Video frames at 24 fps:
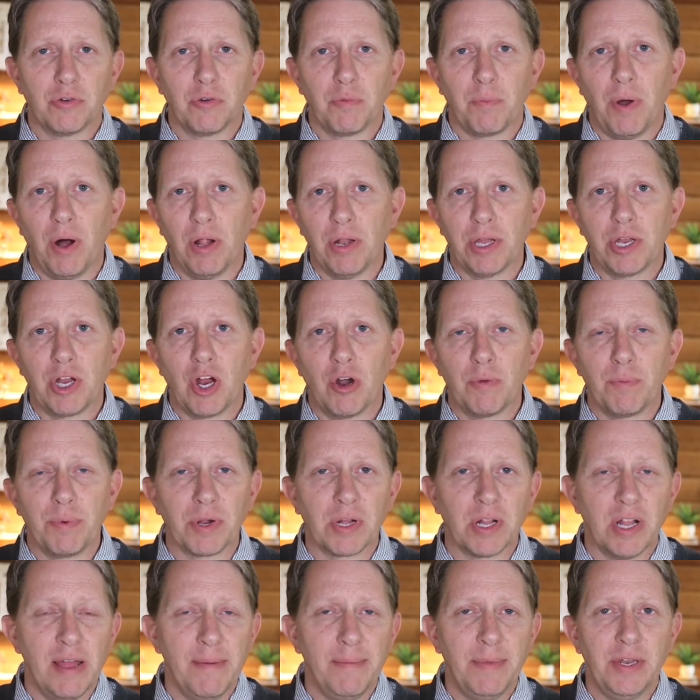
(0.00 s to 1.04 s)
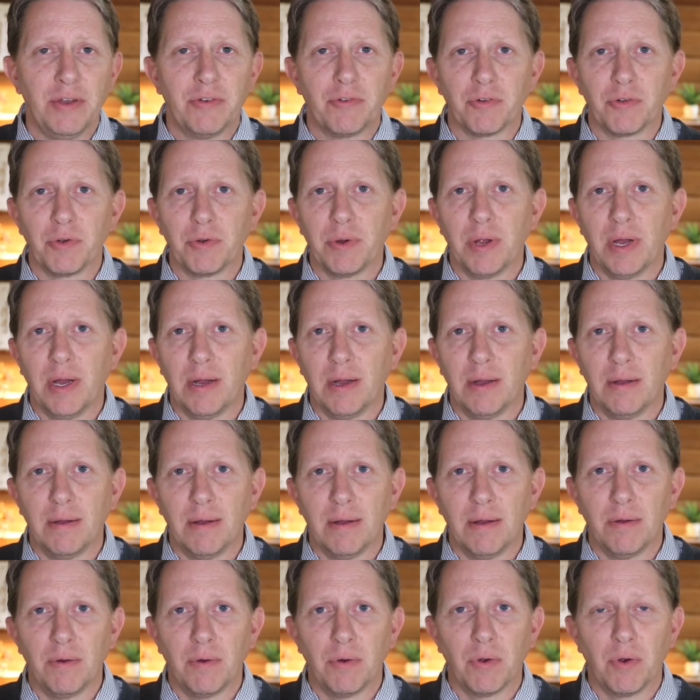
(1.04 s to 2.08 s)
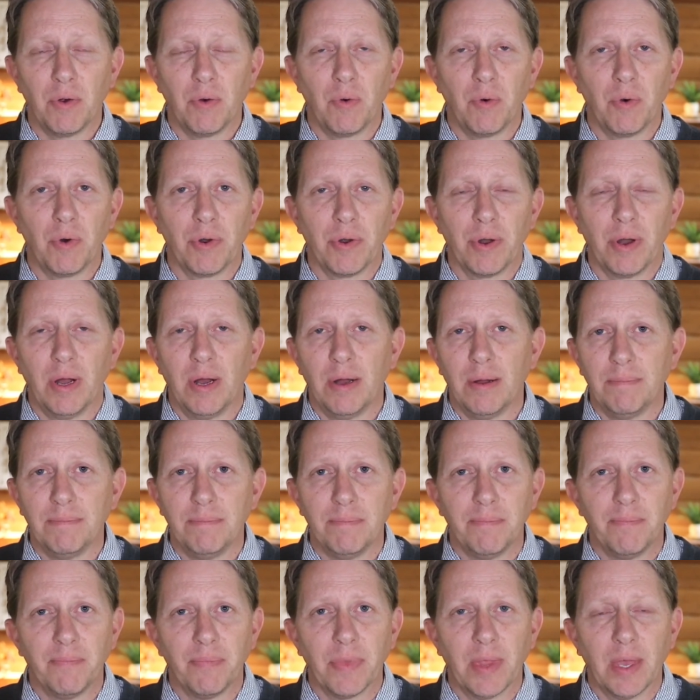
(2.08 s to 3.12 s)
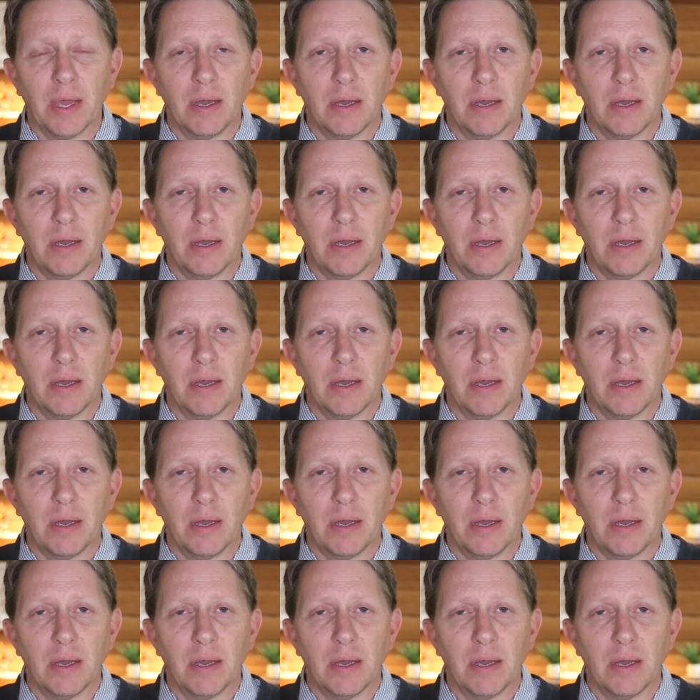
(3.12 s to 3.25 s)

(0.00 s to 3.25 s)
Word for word: or Polycarp or Clement or uh, or, or um,